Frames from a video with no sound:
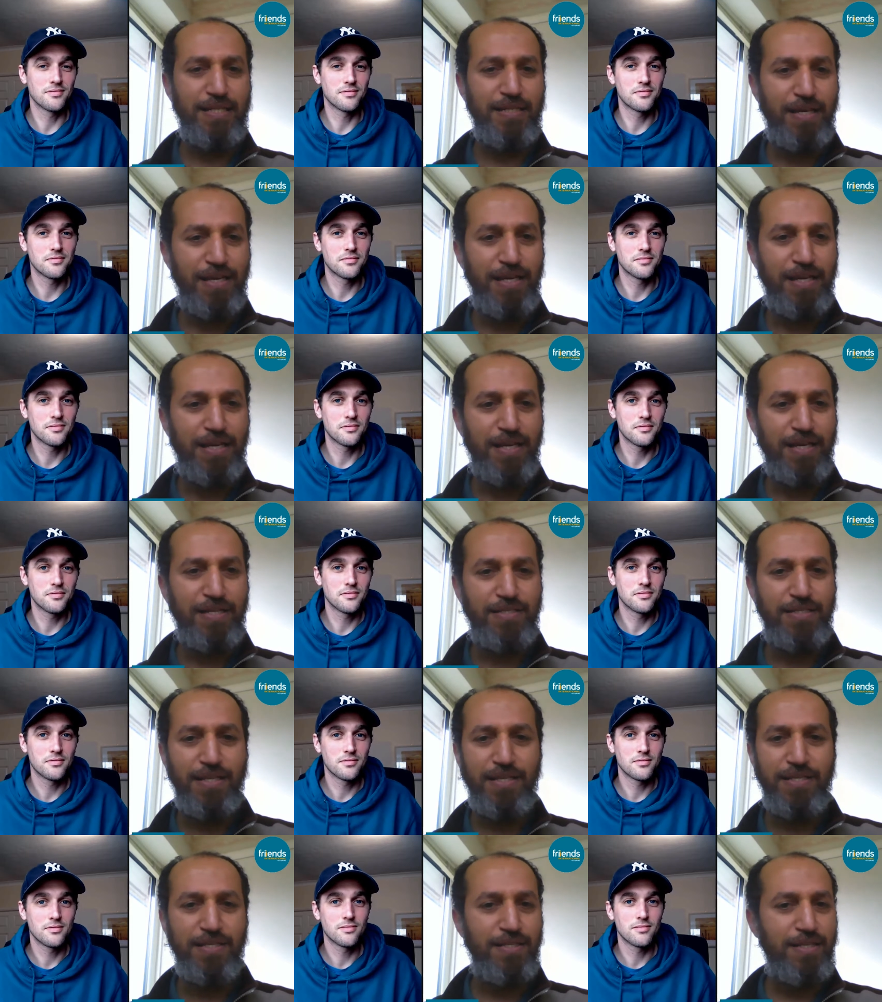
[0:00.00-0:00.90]
Speaker 1: the
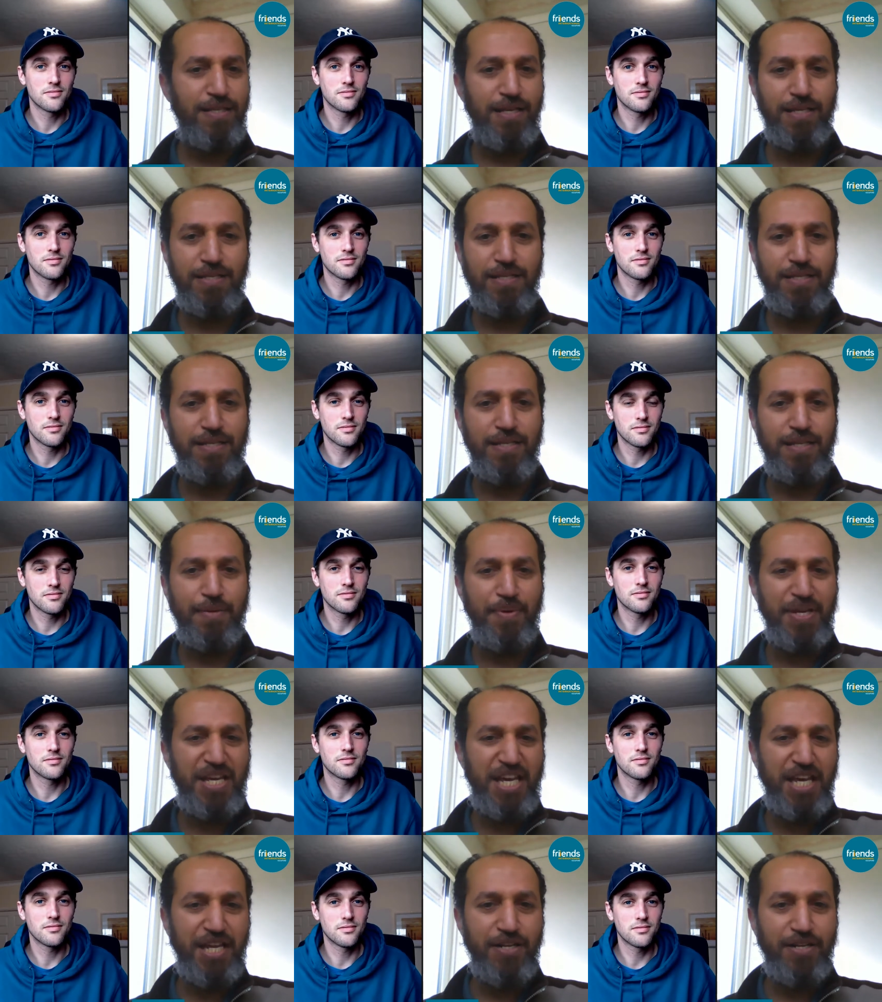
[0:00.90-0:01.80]
since that uh, the
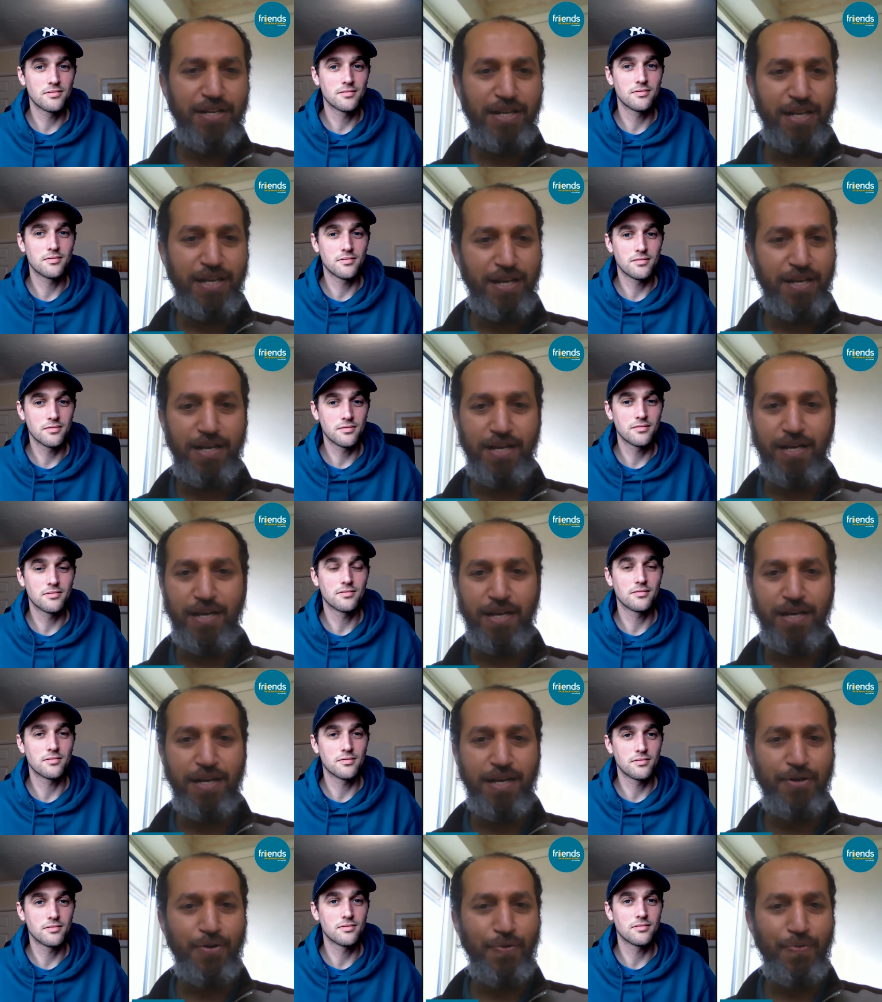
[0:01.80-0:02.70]
beginning,
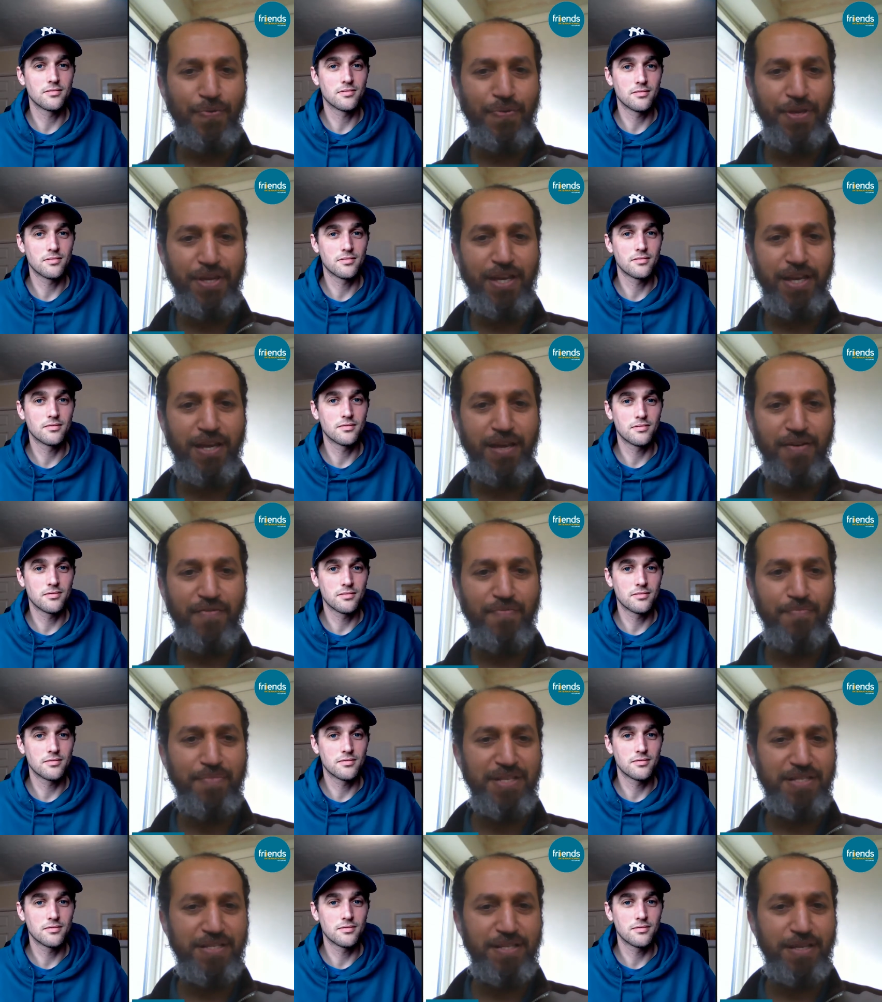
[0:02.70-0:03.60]
uh, I don't think I
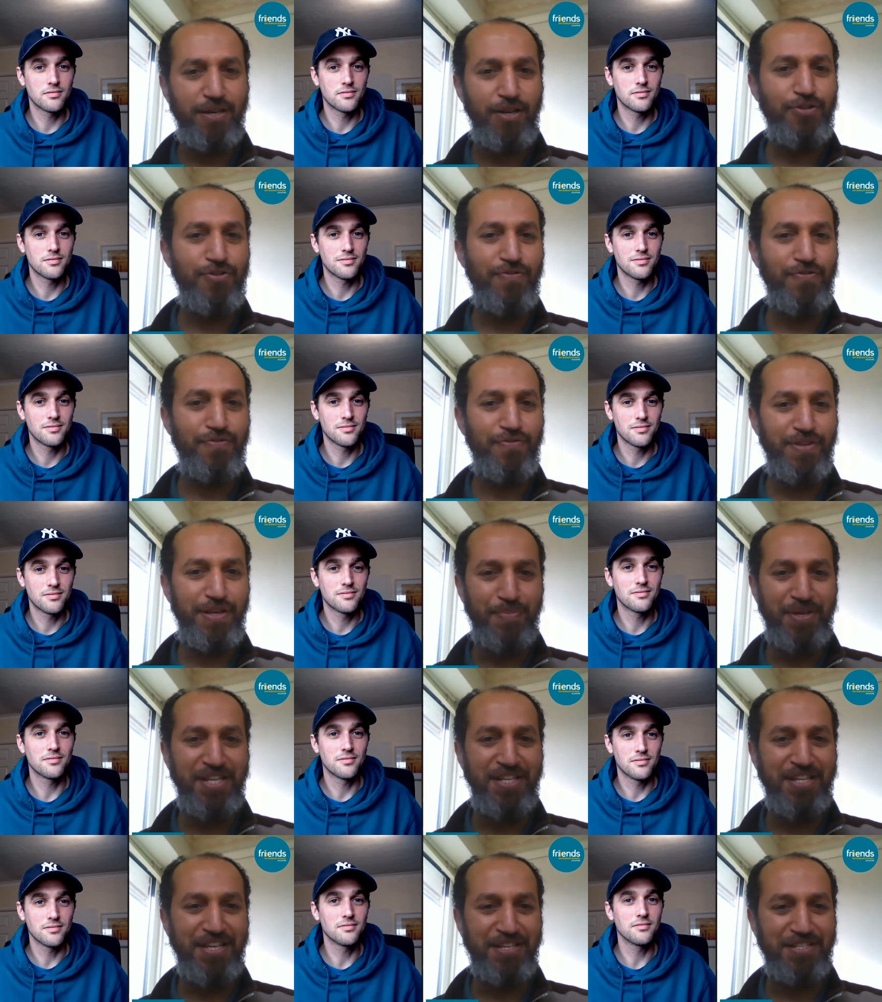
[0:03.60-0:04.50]
have missed a lot of the
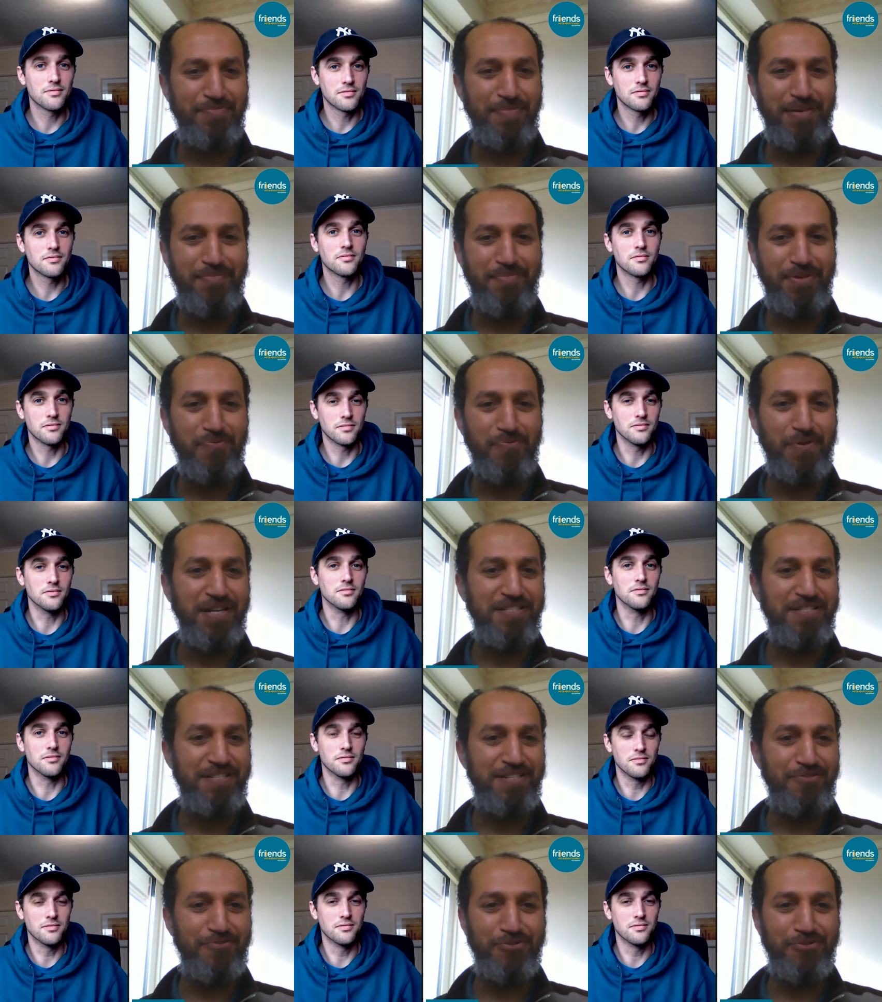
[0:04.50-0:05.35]
meetings, maybe mm. once